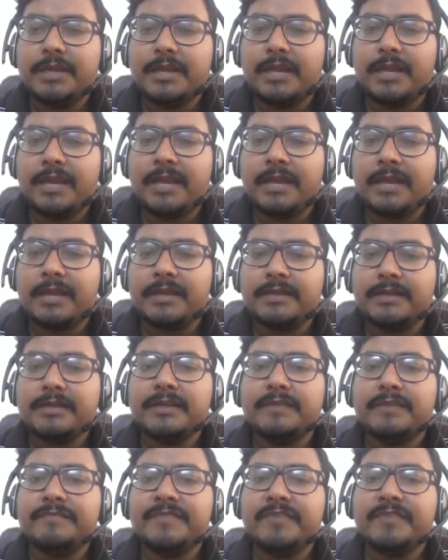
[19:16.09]
and
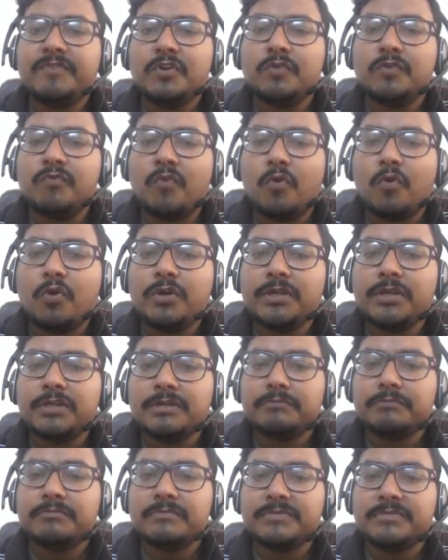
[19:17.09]
we would want
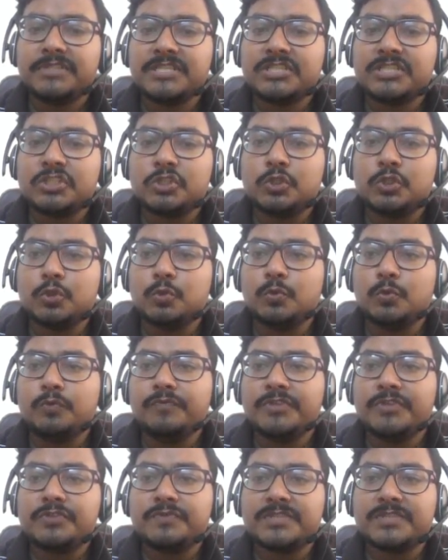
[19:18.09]
this 2
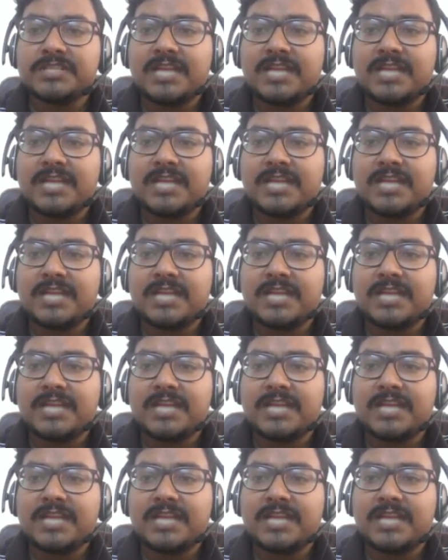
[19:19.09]
which was